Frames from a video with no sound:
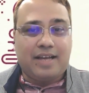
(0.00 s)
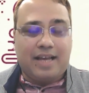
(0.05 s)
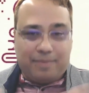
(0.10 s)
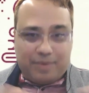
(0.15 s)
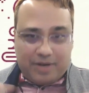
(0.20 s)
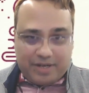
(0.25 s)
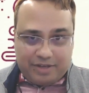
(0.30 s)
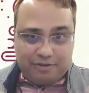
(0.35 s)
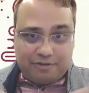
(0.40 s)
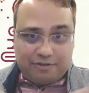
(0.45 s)

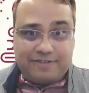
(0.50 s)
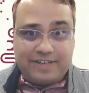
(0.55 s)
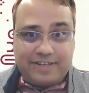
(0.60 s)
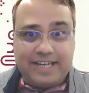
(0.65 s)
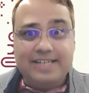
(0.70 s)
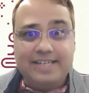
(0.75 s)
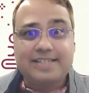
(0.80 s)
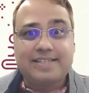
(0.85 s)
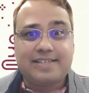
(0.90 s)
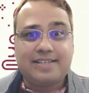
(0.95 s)
among your
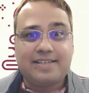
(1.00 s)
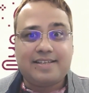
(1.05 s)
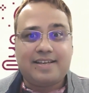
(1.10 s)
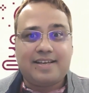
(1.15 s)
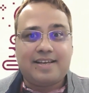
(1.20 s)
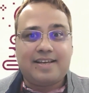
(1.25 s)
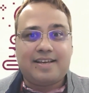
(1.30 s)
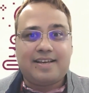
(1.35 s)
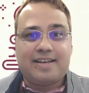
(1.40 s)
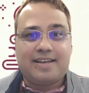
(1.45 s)
friends
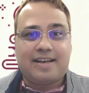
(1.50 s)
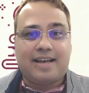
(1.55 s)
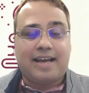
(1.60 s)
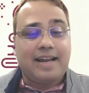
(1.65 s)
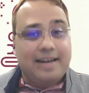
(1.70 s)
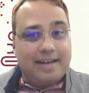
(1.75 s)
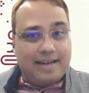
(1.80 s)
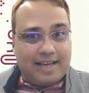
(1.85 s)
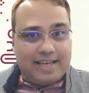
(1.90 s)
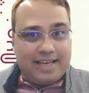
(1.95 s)

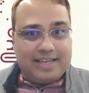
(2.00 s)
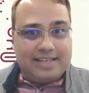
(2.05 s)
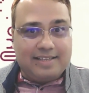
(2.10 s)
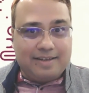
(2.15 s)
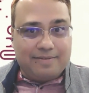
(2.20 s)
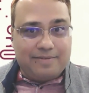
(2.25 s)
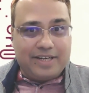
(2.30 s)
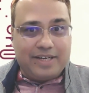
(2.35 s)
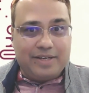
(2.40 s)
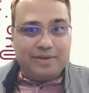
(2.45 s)
and like
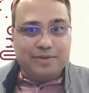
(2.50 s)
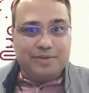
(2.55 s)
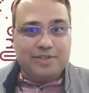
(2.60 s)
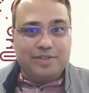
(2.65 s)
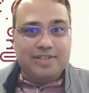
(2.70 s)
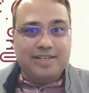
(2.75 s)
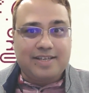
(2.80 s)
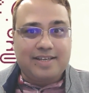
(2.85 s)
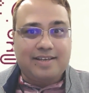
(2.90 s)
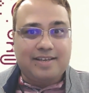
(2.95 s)
the
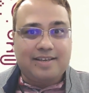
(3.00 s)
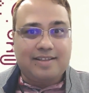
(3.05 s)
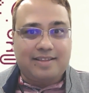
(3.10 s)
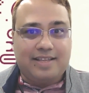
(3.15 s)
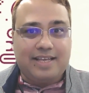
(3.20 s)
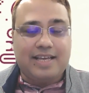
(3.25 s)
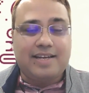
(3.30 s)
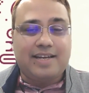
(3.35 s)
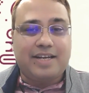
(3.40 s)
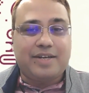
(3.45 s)
videos.
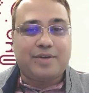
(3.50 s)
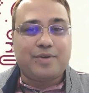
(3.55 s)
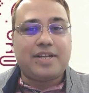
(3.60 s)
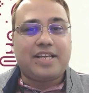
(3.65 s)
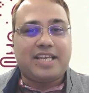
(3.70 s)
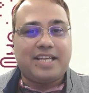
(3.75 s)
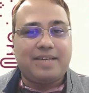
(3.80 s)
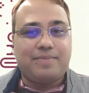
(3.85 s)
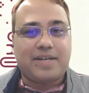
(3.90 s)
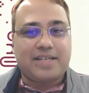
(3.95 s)
Then it will
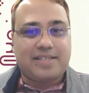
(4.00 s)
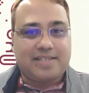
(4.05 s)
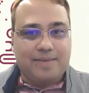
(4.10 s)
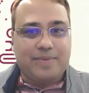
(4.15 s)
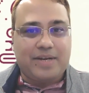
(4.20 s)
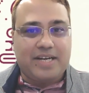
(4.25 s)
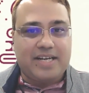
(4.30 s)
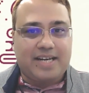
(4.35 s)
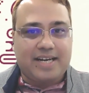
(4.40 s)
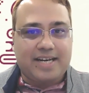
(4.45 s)
give us
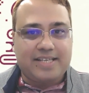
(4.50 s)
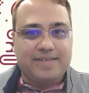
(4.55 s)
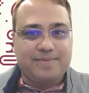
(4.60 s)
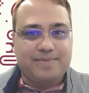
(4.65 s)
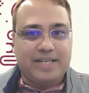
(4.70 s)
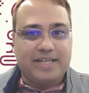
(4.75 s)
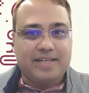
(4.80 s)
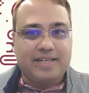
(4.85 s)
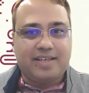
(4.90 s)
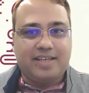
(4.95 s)
some
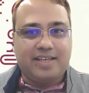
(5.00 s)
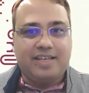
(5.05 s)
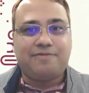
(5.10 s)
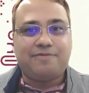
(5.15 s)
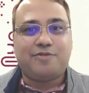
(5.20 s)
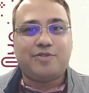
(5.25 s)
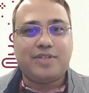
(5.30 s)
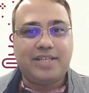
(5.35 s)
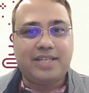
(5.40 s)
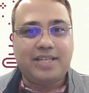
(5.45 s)
encouragement.
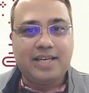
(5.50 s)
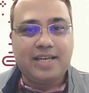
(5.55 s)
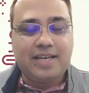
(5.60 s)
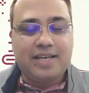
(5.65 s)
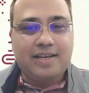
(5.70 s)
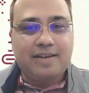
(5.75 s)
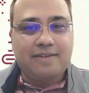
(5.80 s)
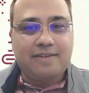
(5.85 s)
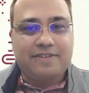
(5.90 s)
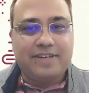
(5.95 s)
If we
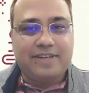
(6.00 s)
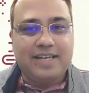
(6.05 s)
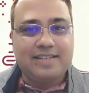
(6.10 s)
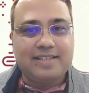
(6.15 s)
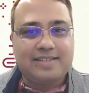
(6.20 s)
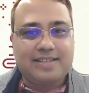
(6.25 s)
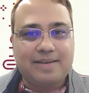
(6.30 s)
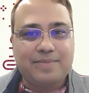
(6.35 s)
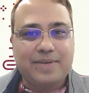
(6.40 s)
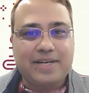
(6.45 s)

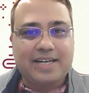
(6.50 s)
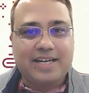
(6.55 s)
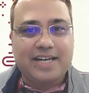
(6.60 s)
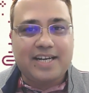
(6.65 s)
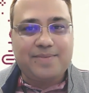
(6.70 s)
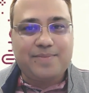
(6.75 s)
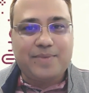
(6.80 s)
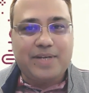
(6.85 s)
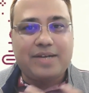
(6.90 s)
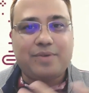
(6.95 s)
feel some
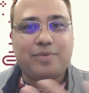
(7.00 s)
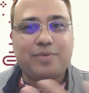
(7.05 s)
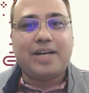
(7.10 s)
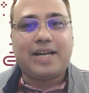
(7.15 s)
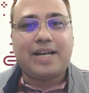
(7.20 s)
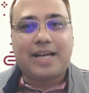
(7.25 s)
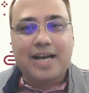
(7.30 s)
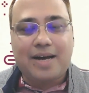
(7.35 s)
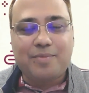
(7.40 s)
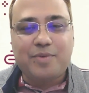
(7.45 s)
encouragement,
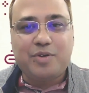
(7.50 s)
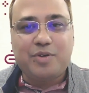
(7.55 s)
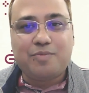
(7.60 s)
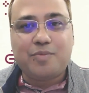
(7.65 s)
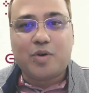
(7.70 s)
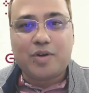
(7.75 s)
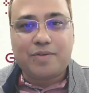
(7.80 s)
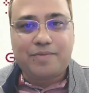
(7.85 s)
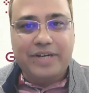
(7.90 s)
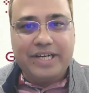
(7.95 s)
will come you
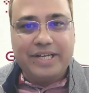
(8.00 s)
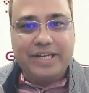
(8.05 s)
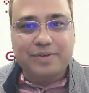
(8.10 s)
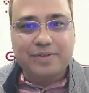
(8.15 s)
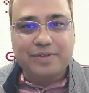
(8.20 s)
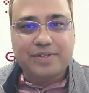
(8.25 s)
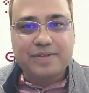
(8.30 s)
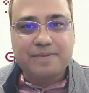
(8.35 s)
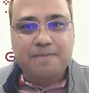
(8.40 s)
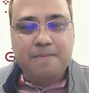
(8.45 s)
more
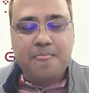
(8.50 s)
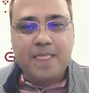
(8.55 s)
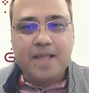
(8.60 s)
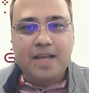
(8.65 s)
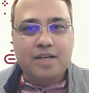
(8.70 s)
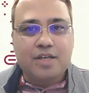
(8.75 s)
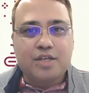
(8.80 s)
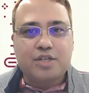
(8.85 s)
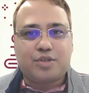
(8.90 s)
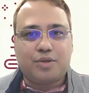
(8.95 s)
videos.
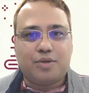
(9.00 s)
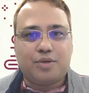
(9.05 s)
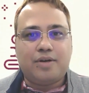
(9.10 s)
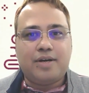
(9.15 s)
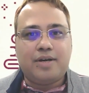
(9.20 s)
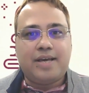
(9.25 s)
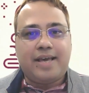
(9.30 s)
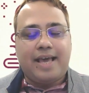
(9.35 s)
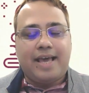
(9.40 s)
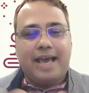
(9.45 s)

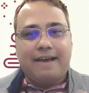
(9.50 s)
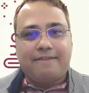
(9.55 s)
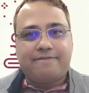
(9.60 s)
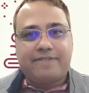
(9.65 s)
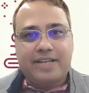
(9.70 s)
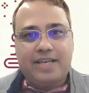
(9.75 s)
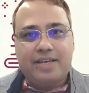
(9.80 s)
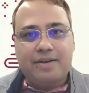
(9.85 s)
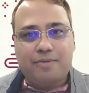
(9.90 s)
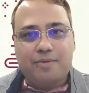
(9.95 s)
So
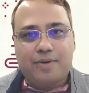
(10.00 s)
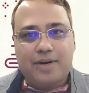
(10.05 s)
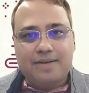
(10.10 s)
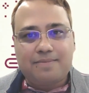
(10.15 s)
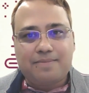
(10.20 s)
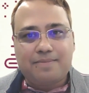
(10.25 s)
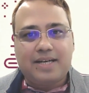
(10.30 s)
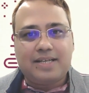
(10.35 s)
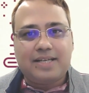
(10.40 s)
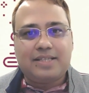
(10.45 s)
every
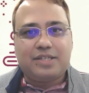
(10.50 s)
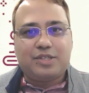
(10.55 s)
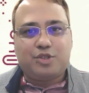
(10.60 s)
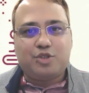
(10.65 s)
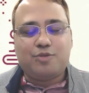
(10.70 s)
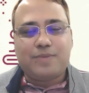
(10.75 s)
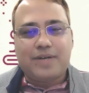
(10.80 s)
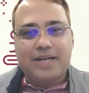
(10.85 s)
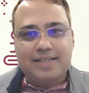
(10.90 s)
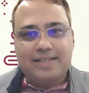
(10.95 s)
one month,
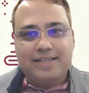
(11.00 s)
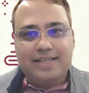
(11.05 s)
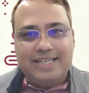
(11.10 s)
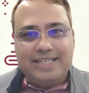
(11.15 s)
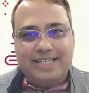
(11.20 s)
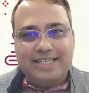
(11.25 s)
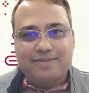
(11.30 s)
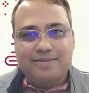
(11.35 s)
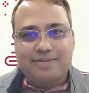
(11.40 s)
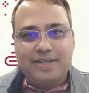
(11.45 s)
two month
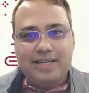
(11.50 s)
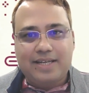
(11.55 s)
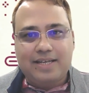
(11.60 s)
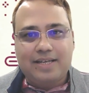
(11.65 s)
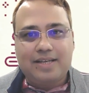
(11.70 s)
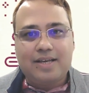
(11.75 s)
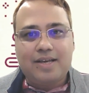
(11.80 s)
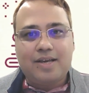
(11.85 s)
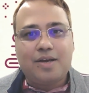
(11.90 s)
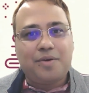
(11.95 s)

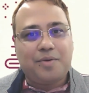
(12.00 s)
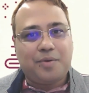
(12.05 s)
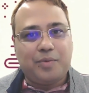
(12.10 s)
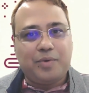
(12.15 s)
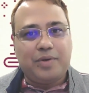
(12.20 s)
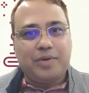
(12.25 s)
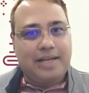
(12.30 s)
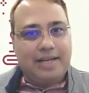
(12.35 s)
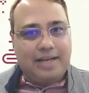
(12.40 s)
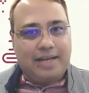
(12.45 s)
interval
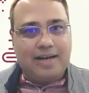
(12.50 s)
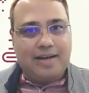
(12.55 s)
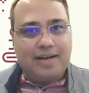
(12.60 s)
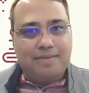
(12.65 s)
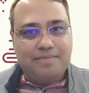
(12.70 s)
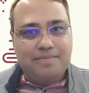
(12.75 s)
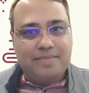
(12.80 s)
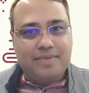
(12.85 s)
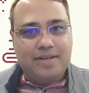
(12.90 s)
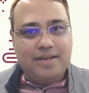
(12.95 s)
will
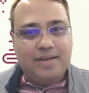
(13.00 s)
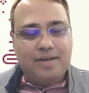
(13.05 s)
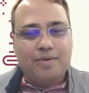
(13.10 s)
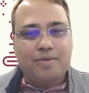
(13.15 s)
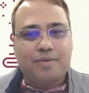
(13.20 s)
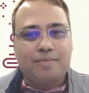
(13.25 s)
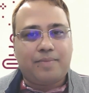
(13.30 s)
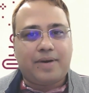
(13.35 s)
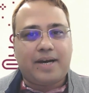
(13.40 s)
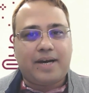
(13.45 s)
come
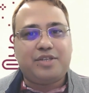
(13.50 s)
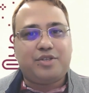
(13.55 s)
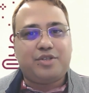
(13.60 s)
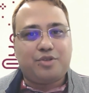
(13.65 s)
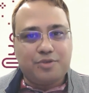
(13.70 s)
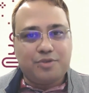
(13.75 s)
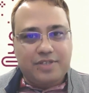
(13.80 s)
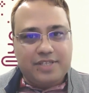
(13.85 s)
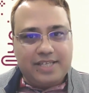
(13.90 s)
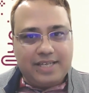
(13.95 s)
by
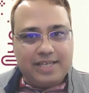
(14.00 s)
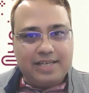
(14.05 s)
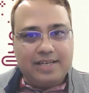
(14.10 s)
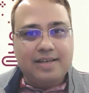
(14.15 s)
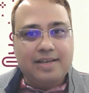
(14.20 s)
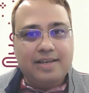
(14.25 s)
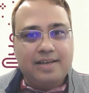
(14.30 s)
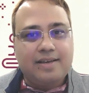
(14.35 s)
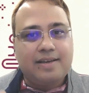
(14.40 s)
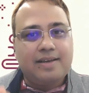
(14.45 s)
choosing